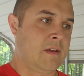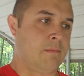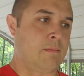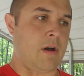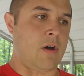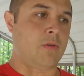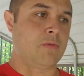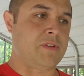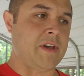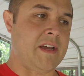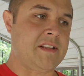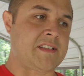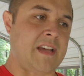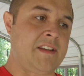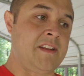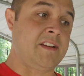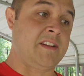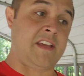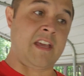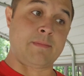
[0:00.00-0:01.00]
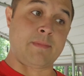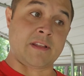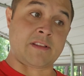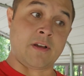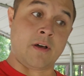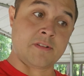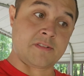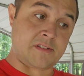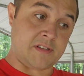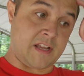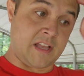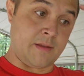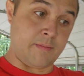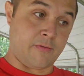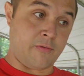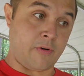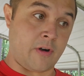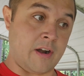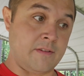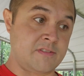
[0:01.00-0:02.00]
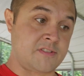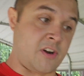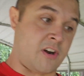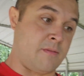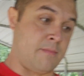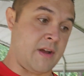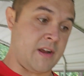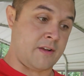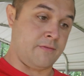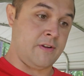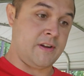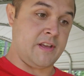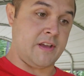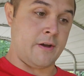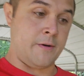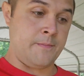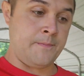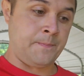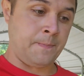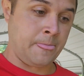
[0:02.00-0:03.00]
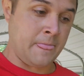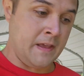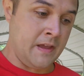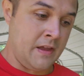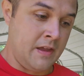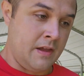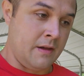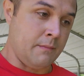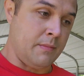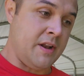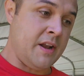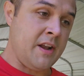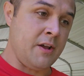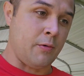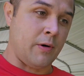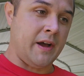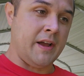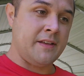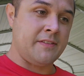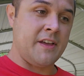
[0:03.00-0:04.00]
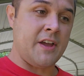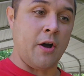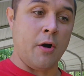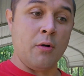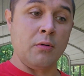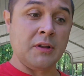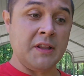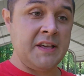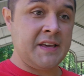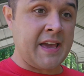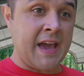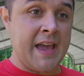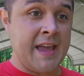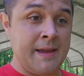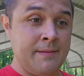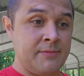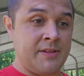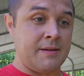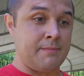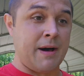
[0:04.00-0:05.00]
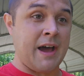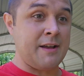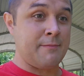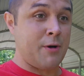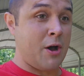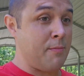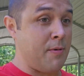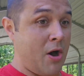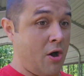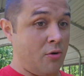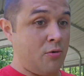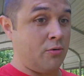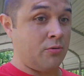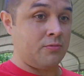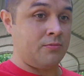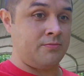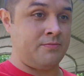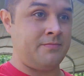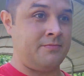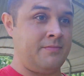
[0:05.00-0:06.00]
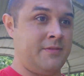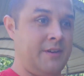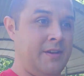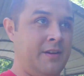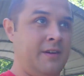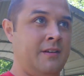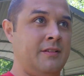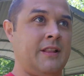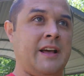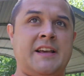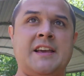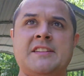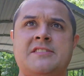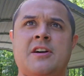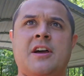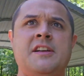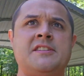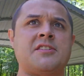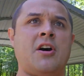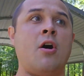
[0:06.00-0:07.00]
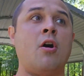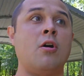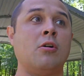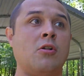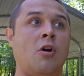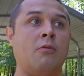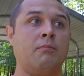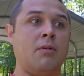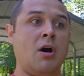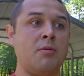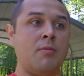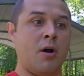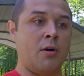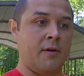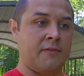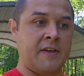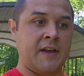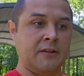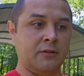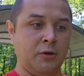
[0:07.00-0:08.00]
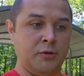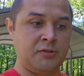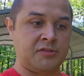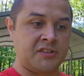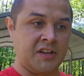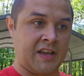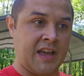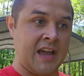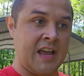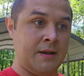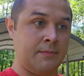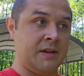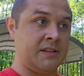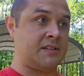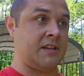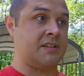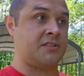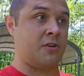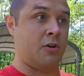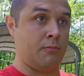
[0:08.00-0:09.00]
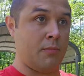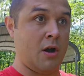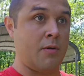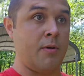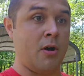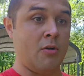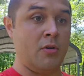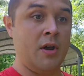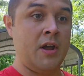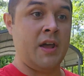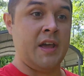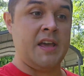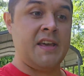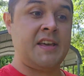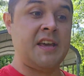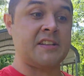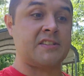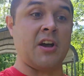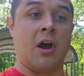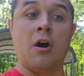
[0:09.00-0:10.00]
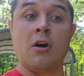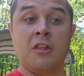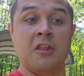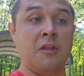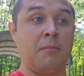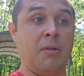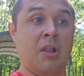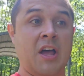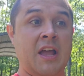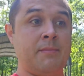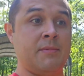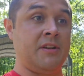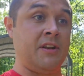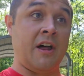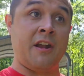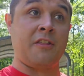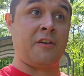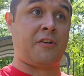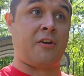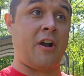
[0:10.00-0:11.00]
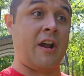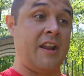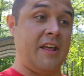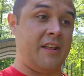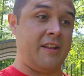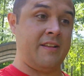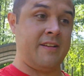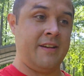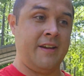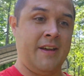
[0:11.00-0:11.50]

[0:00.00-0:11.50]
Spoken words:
own dates. I need to get my thoughts together before I even start to make a video. But anyway, the only game that Mike Bobo, like it's all on Bobo. If they lose the game, it's on Bobo. He gets all of the blame and none of the credit.